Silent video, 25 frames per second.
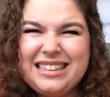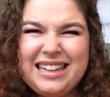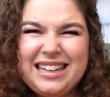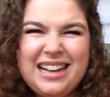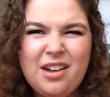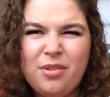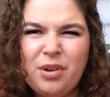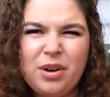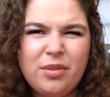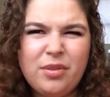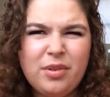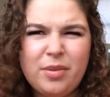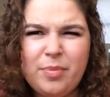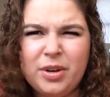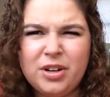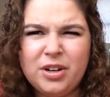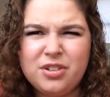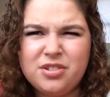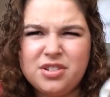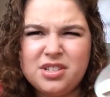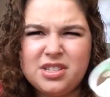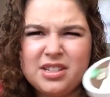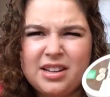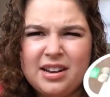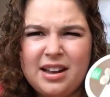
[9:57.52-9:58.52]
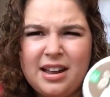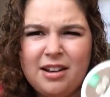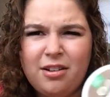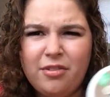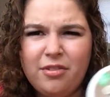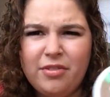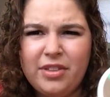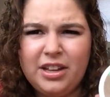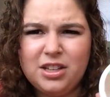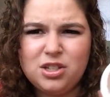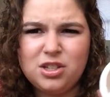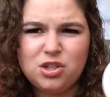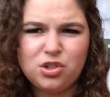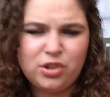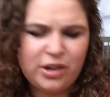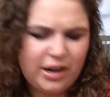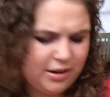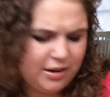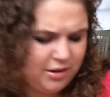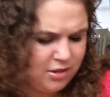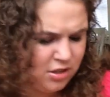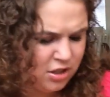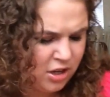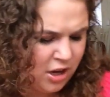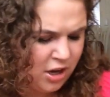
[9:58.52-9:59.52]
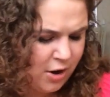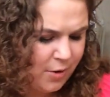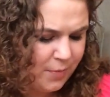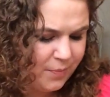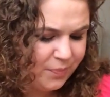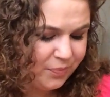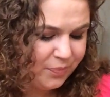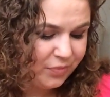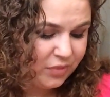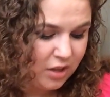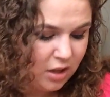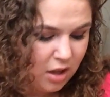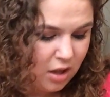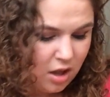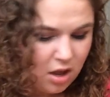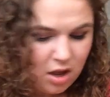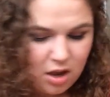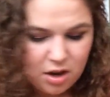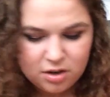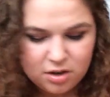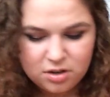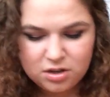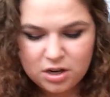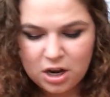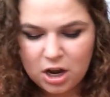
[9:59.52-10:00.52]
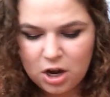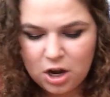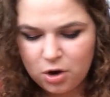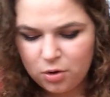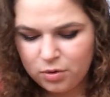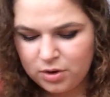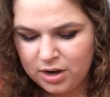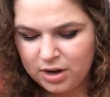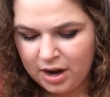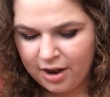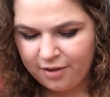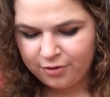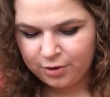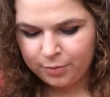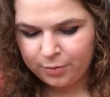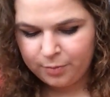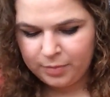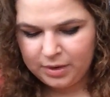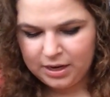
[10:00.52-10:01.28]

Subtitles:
I wouldn't repurchase it. I don't think it's great. So, no, not for